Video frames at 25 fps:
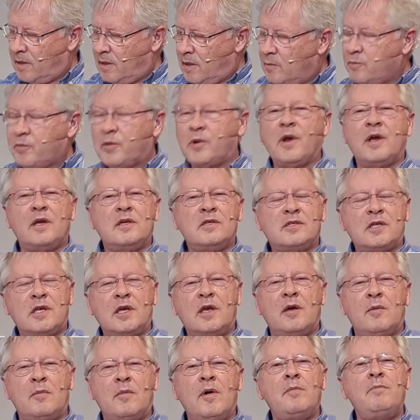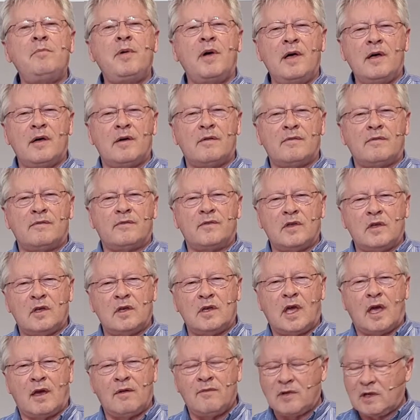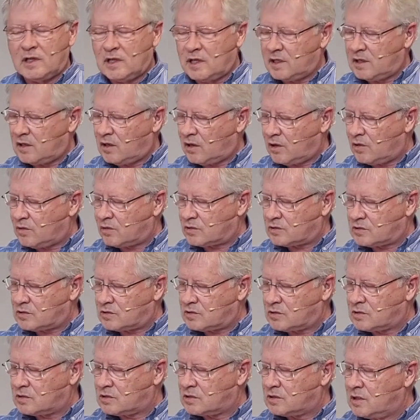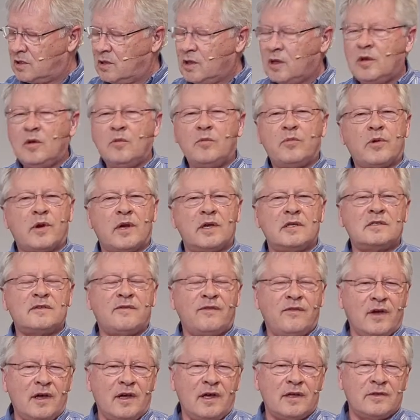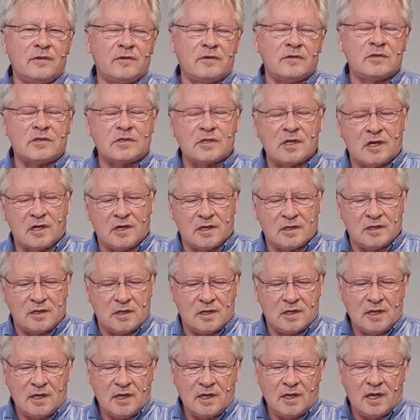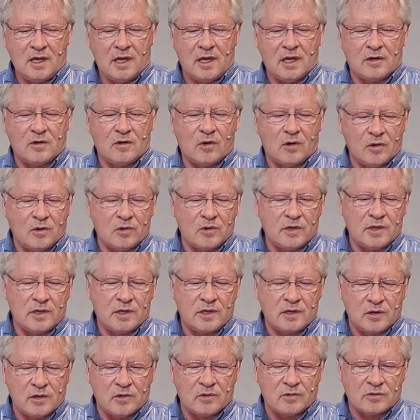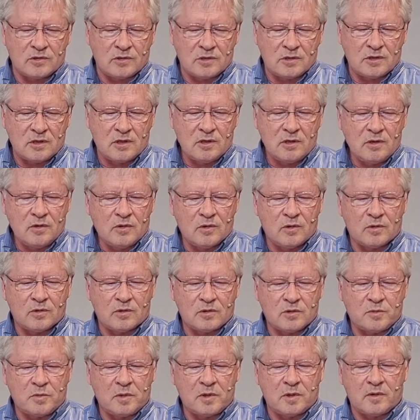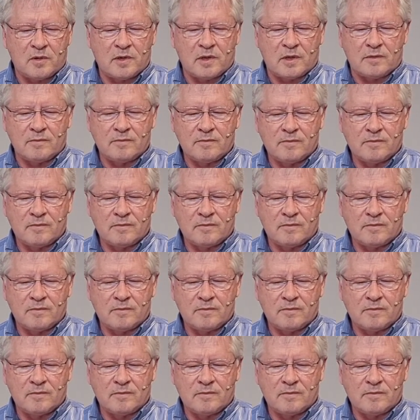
Praise Him above, ye heavenly hosts. Praise Father, Son, and Holy Ghost or Spirit.